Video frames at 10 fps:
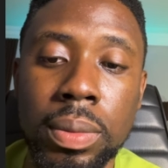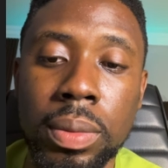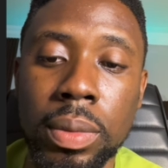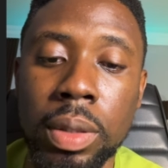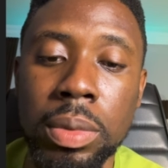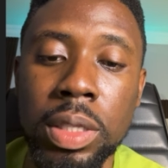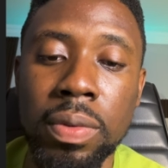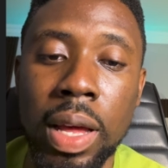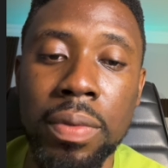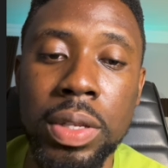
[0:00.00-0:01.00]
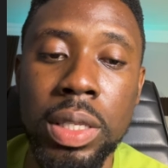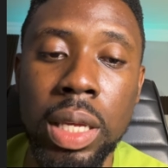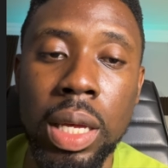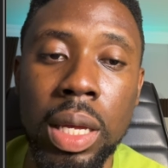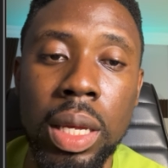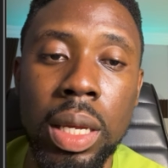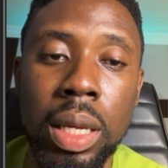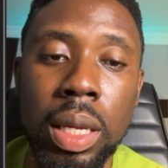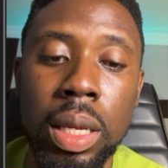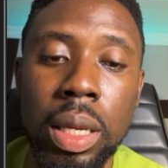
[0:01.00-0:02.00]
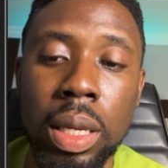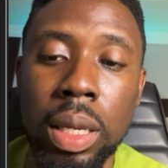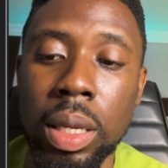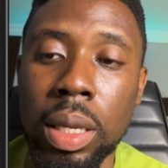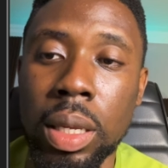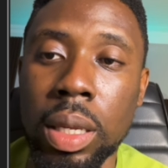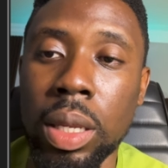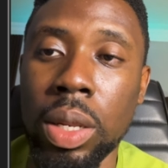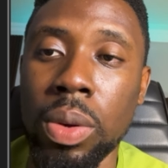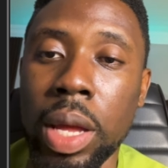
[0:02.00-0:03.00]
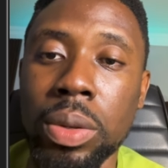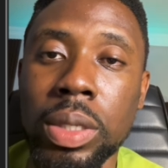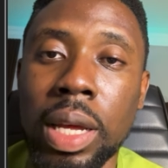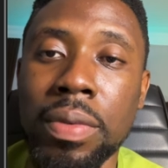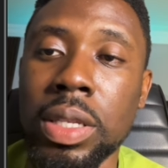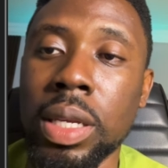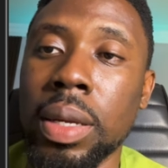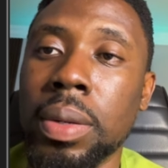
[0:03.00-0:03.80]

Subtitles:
Let me see if I have it here. No, I don't have it here.